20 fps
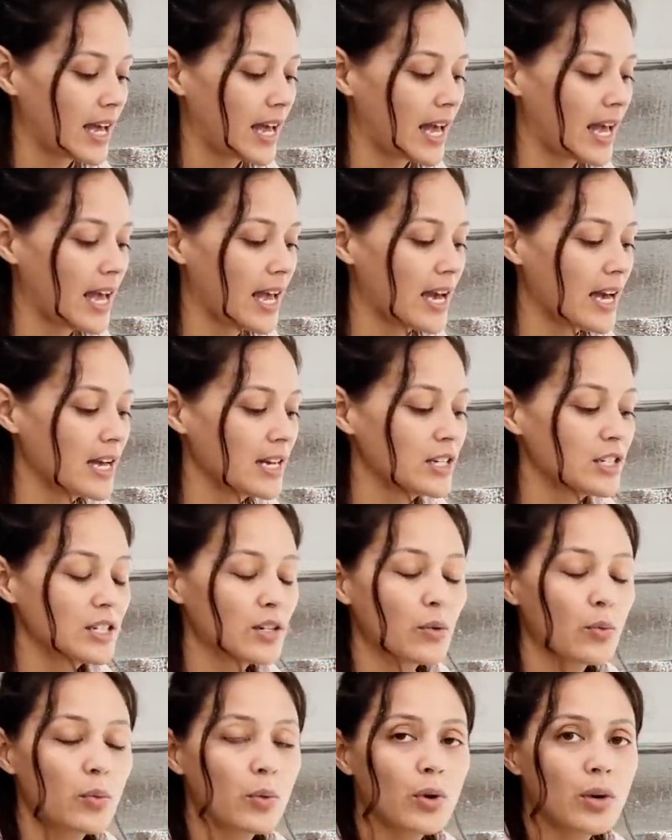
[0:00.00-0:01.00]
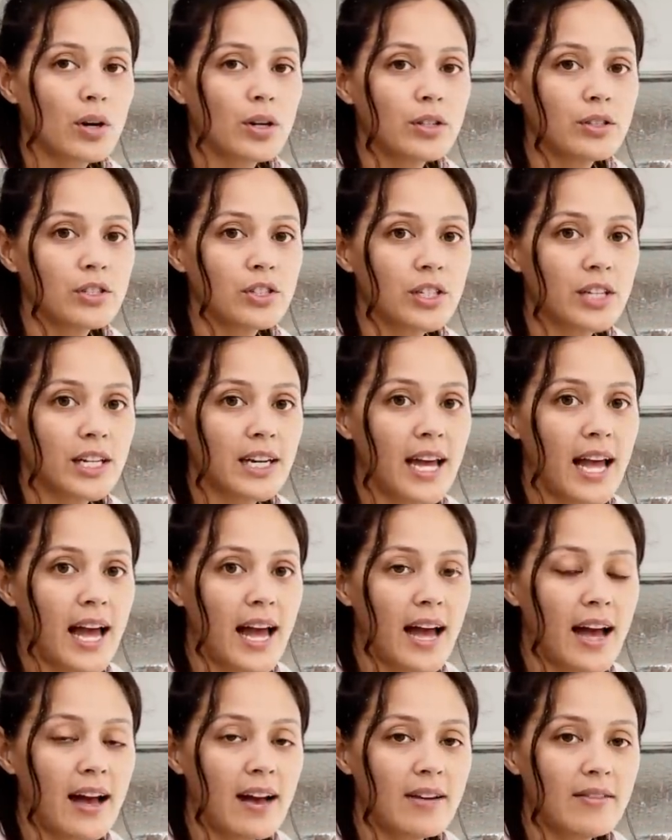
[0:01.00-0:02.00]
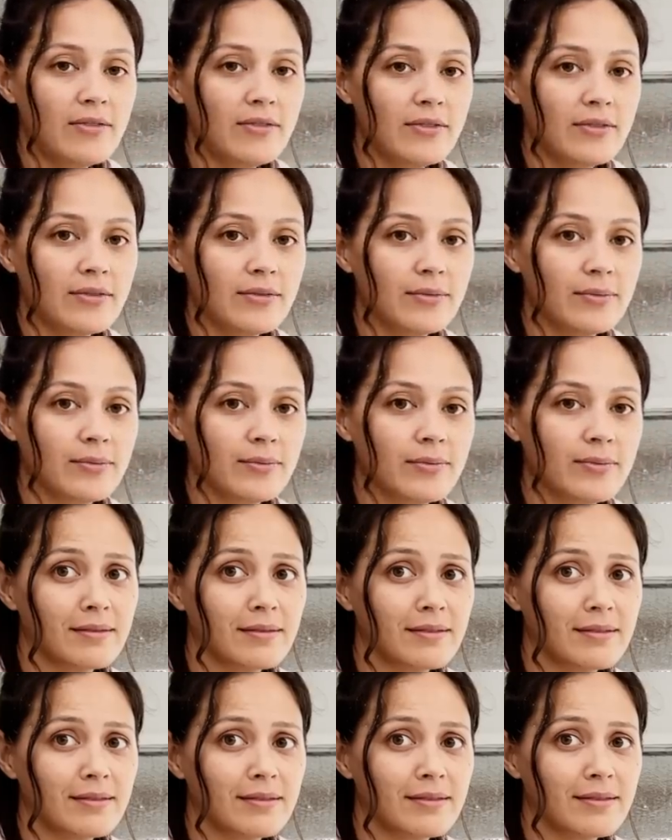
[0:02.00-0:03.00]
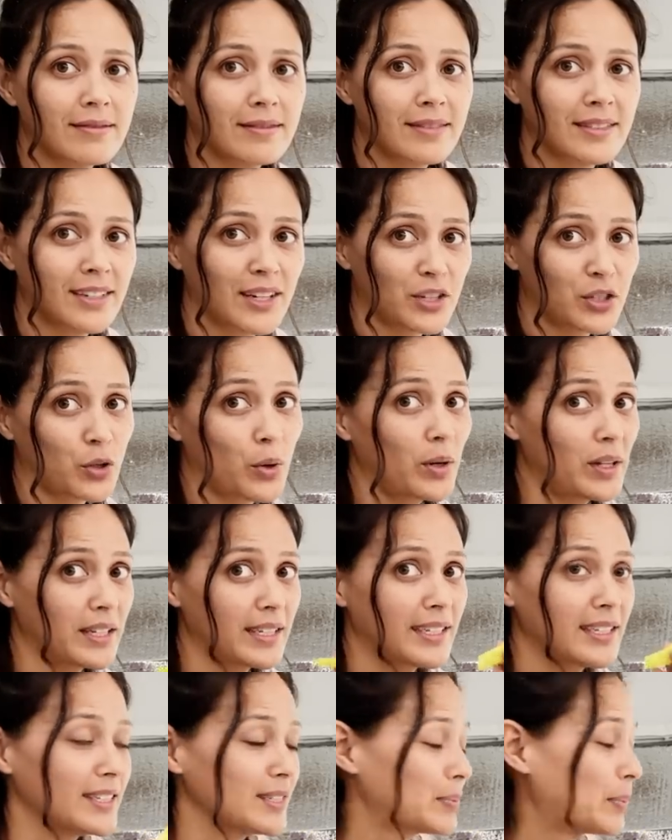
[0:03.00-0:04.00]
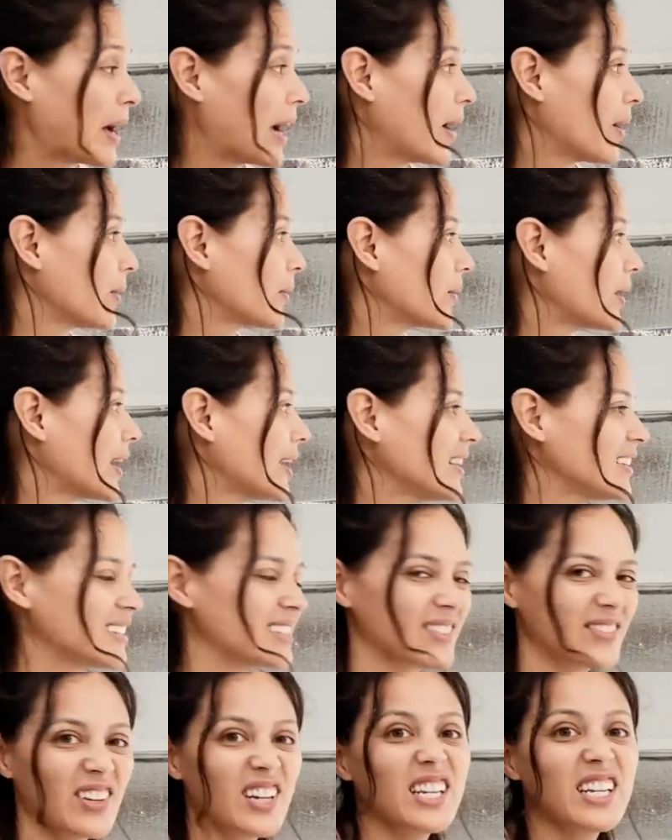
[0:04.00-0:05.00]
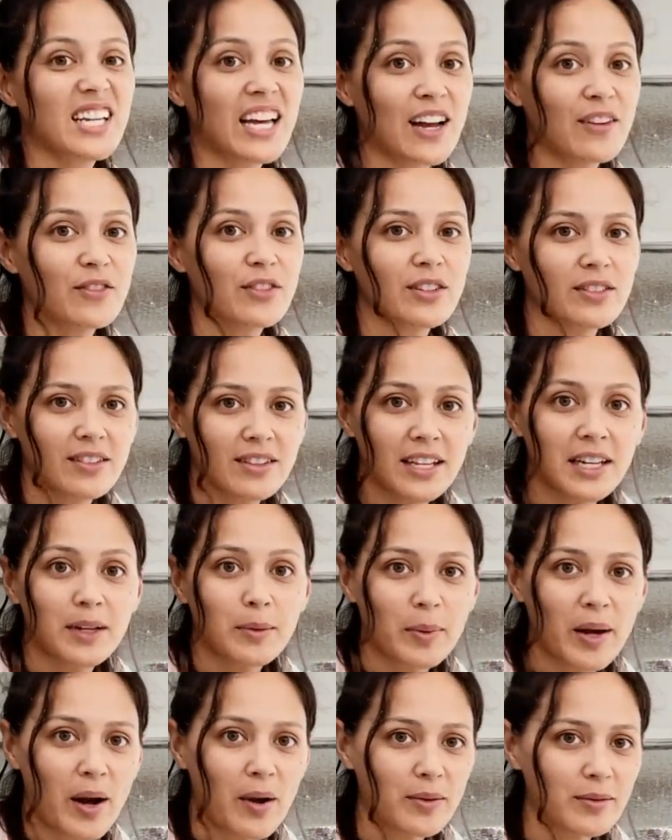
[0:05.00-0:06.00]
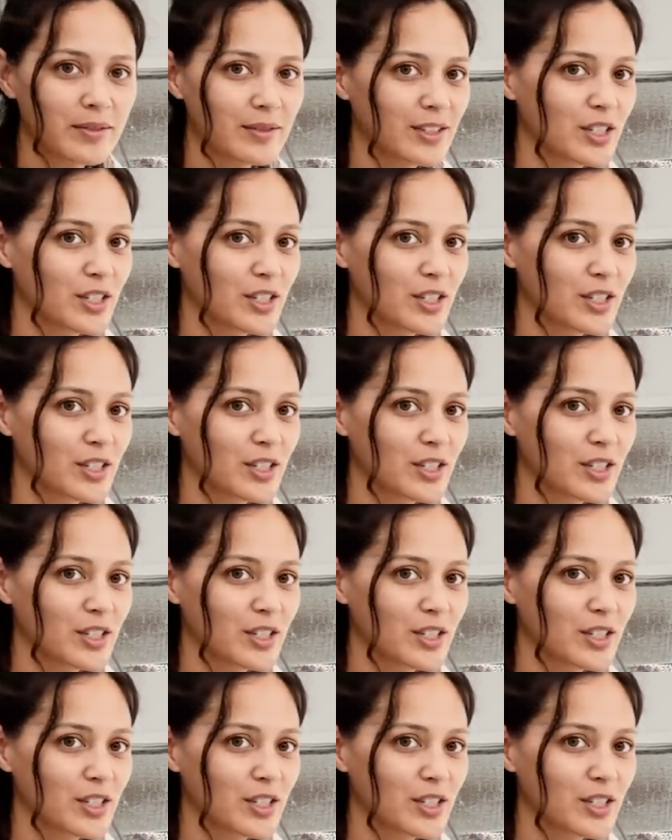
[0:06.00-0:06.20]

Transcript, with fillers: And we're also going to have toilet needs power, right? It's funny how you think about